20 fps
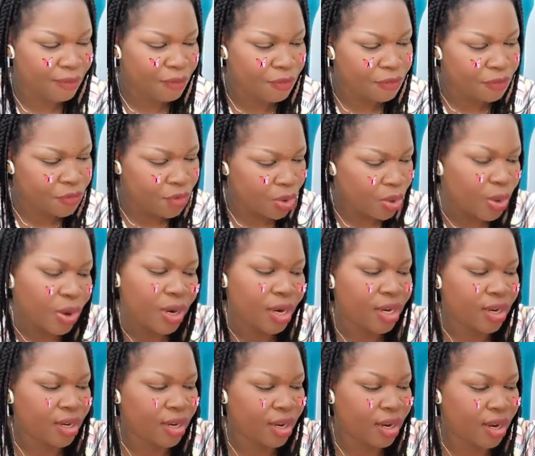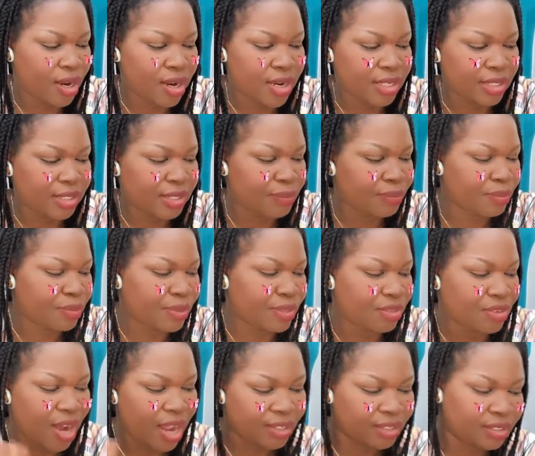four simple
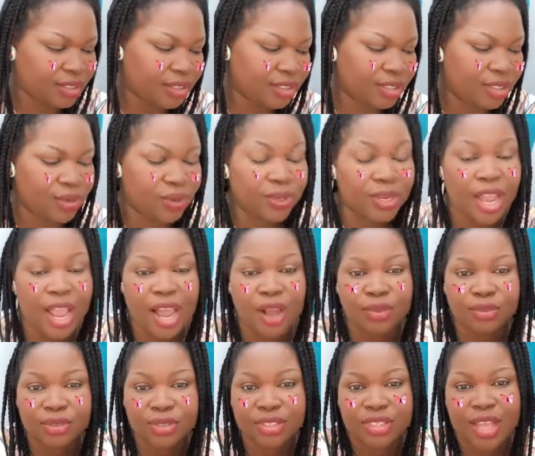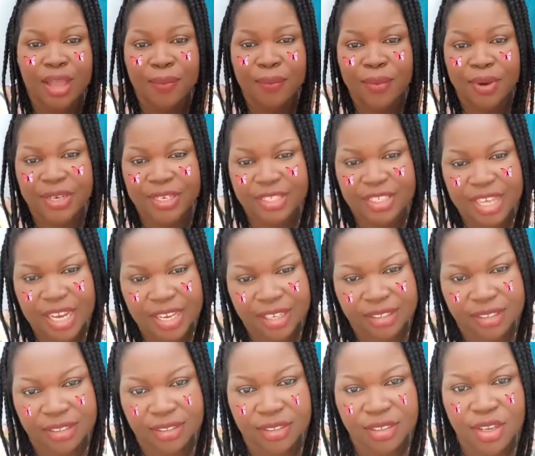strategy on how to start monetizing